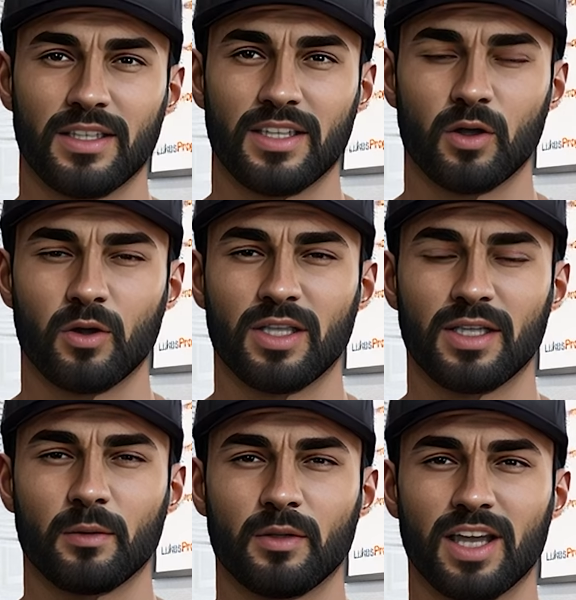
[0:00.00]
and
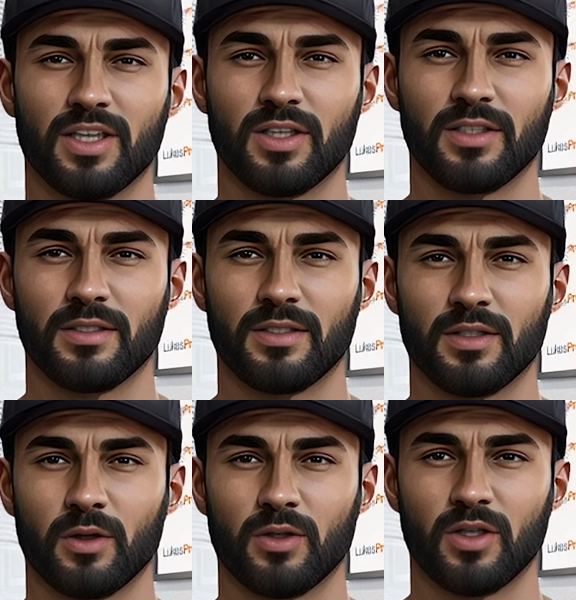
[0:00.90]
increasing protections
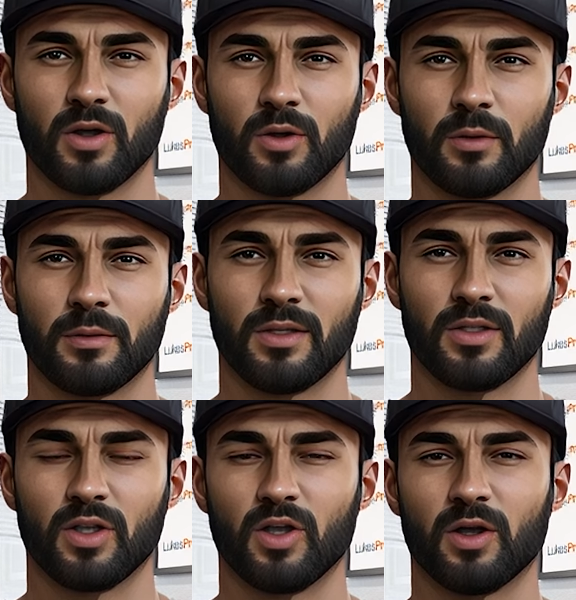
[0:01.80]
on newly built
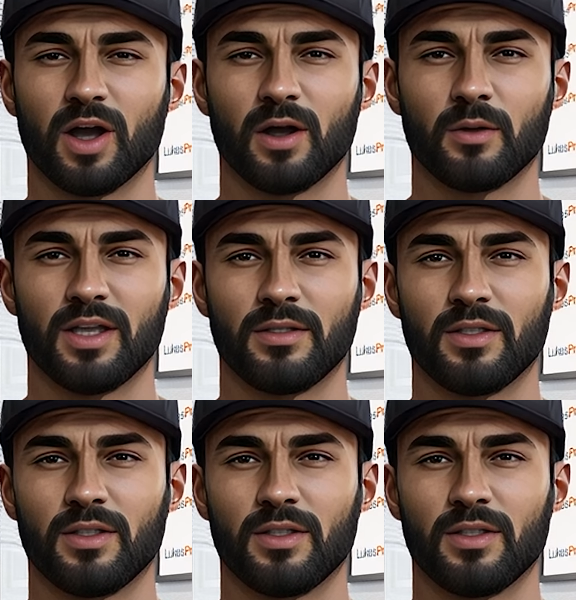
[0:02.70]
social housing.